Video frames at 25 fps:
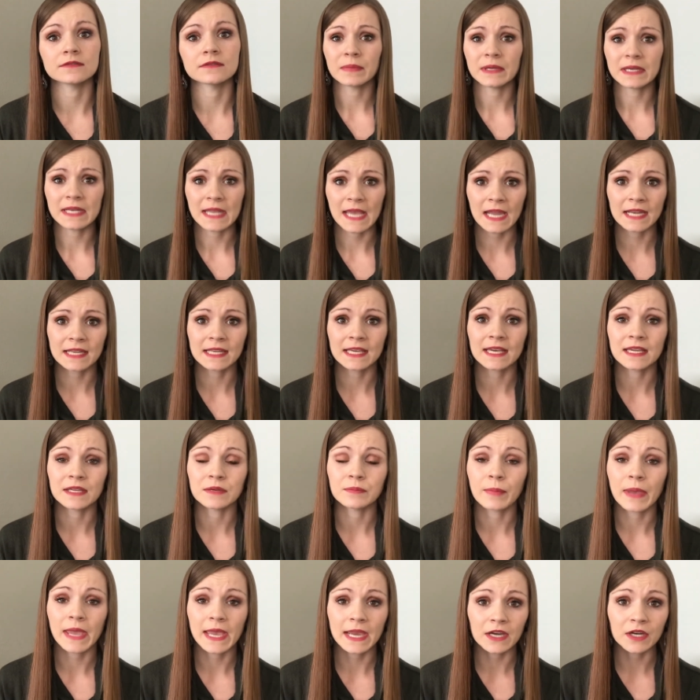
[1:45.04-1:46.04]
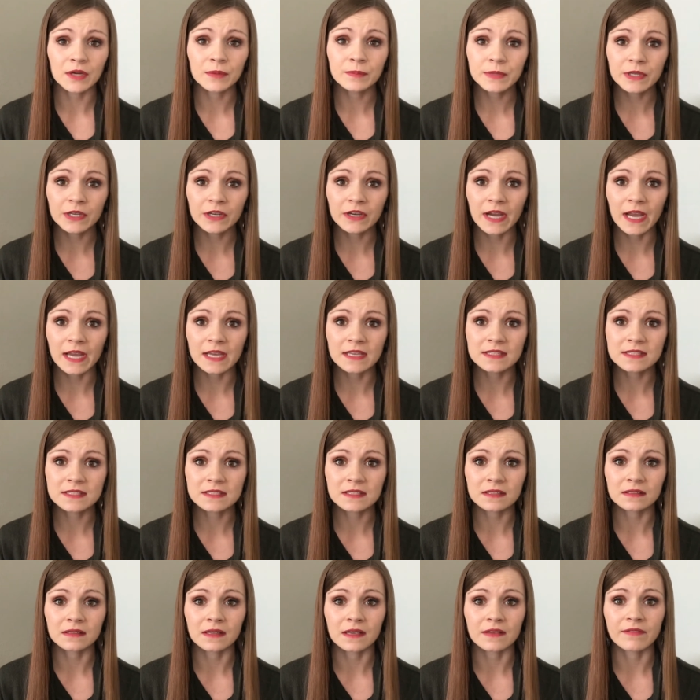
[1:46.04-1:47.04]
banana and pear purees
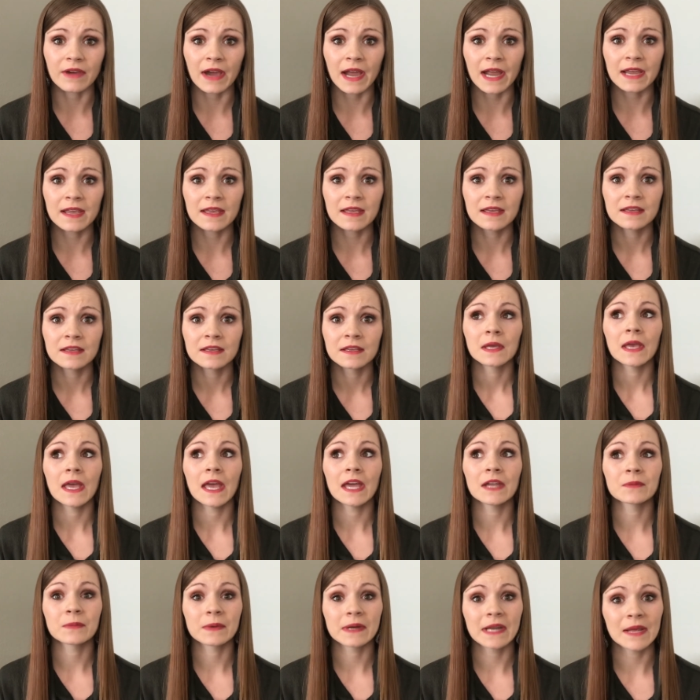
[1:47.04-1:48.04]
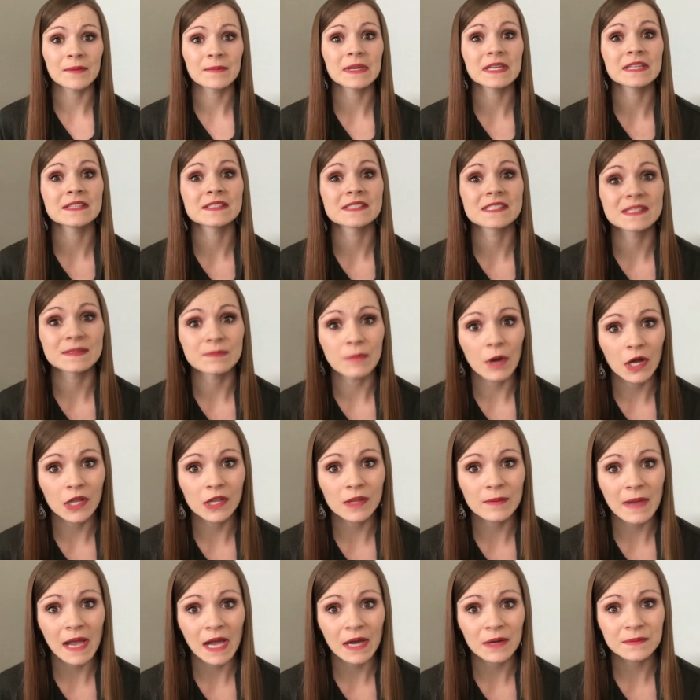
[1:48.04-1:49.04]
to Levi. And when I mean small
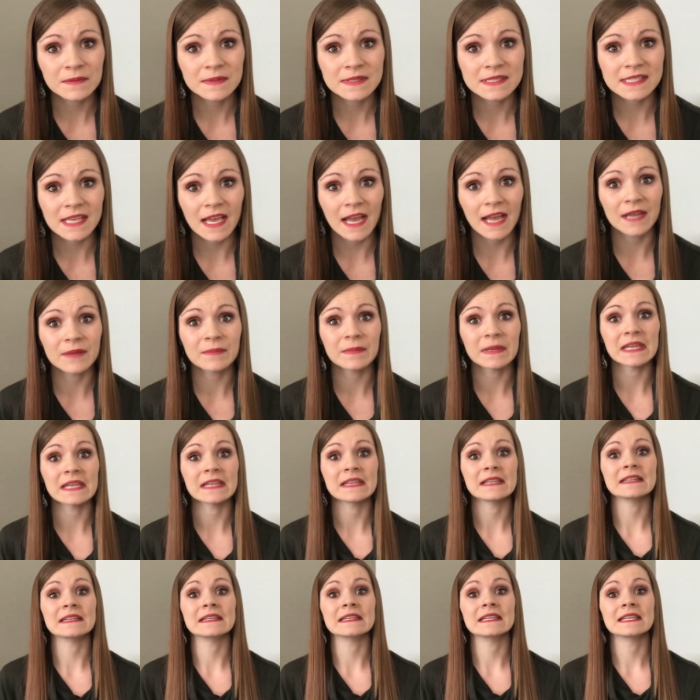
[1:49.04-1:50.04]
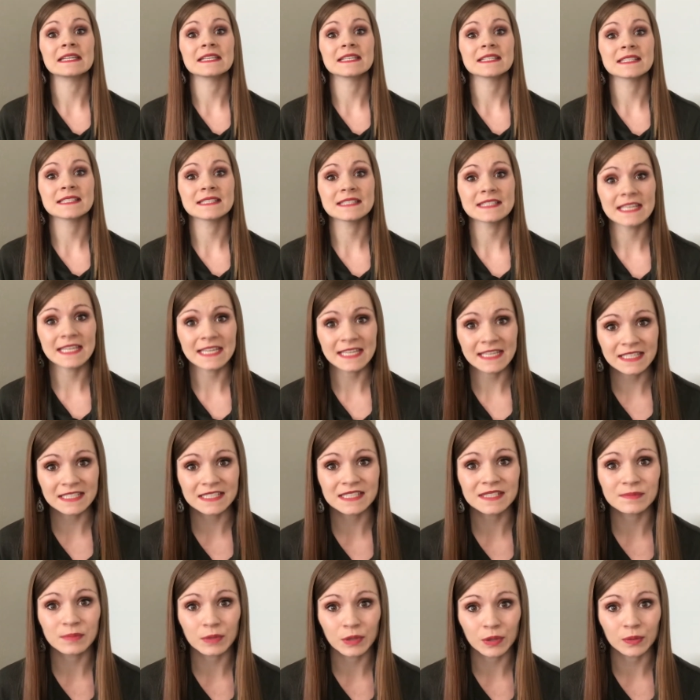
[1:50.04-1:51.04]
amounts, I mean
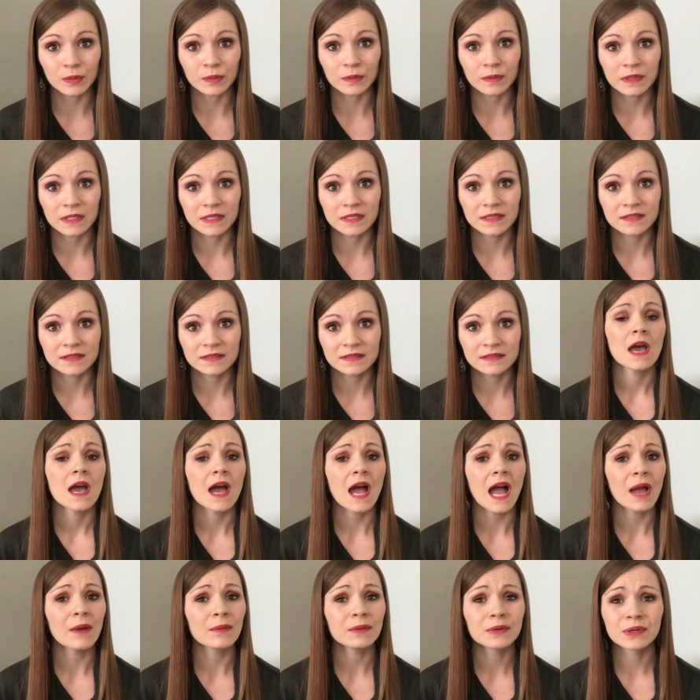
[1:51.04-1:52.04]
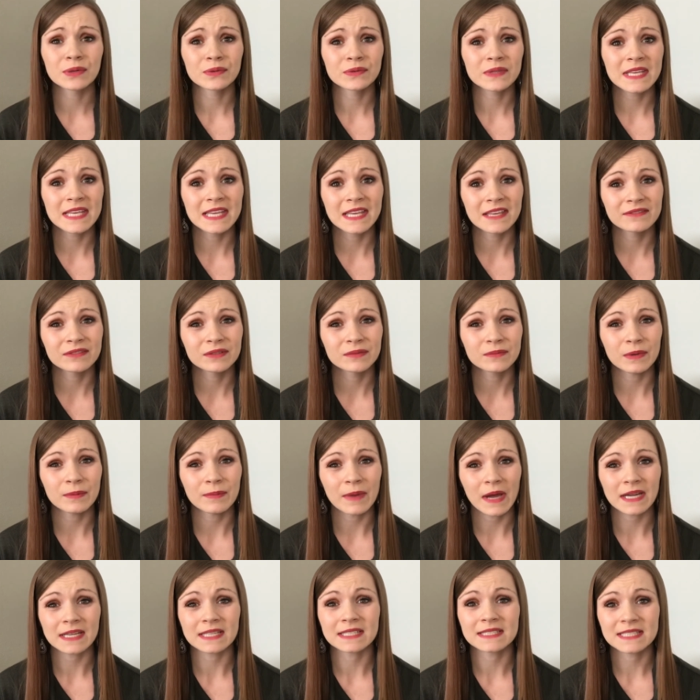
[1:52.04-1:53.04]
teaspoon. I would only give him
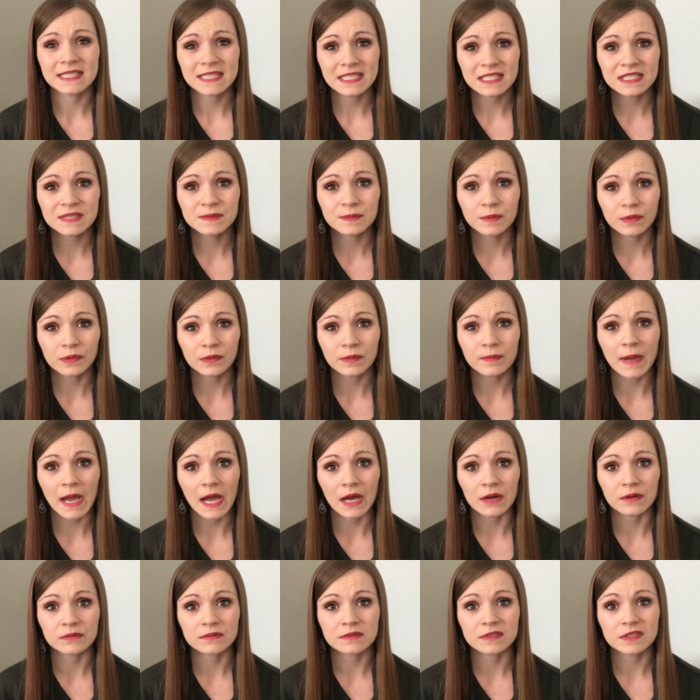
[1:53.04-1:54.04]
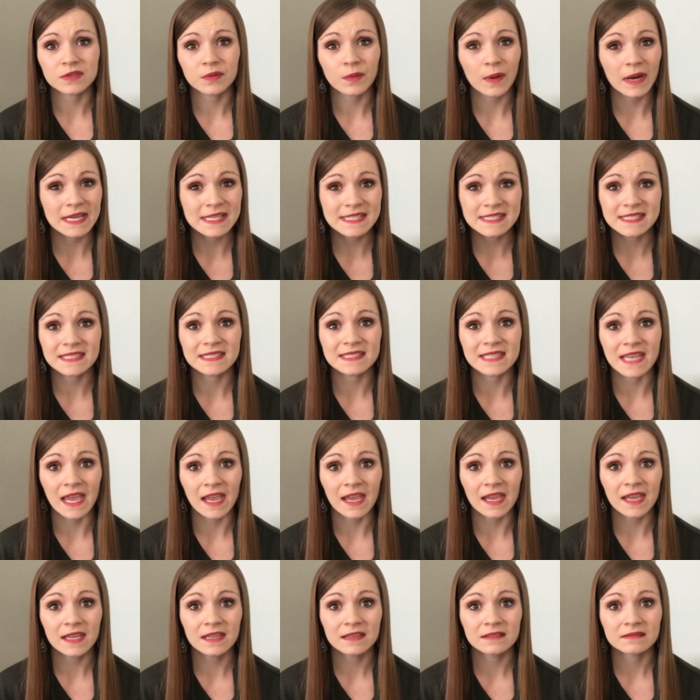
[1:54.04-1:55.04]
about a teaspoon amount twice a
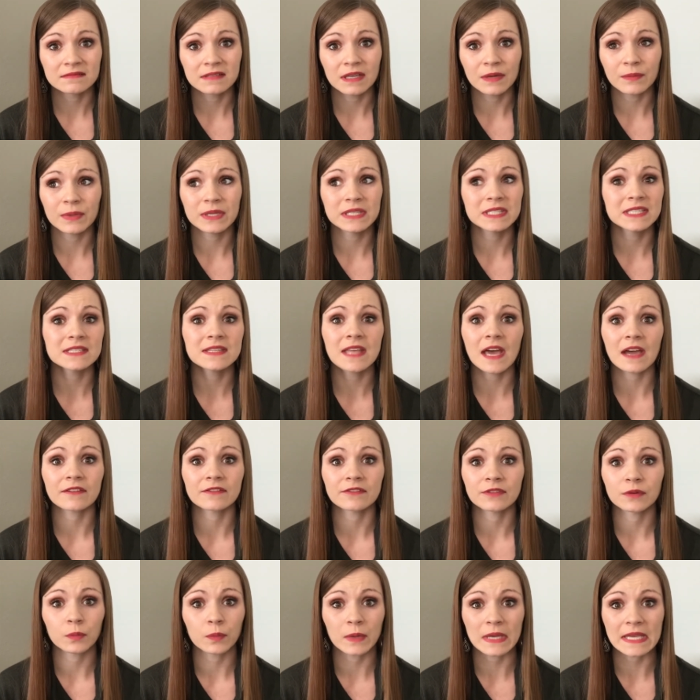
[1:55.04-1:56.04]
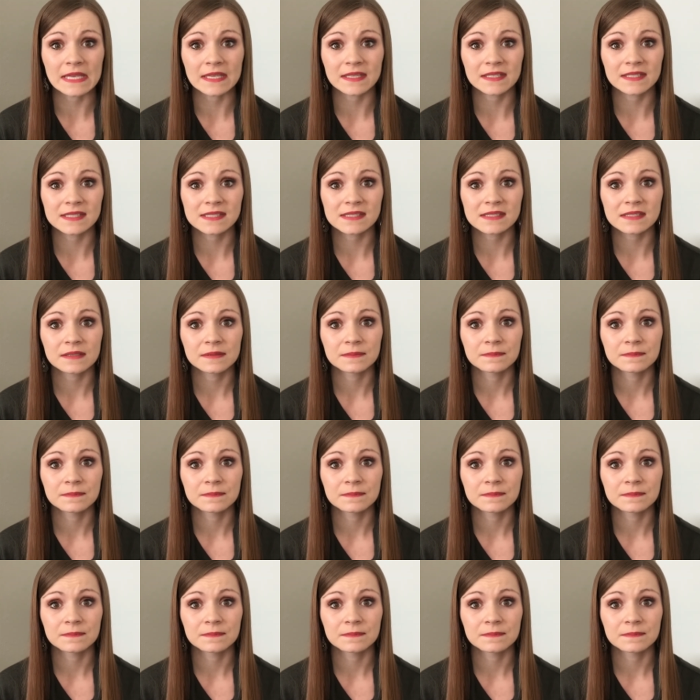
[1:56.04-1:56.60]
day, and we did that for weeks.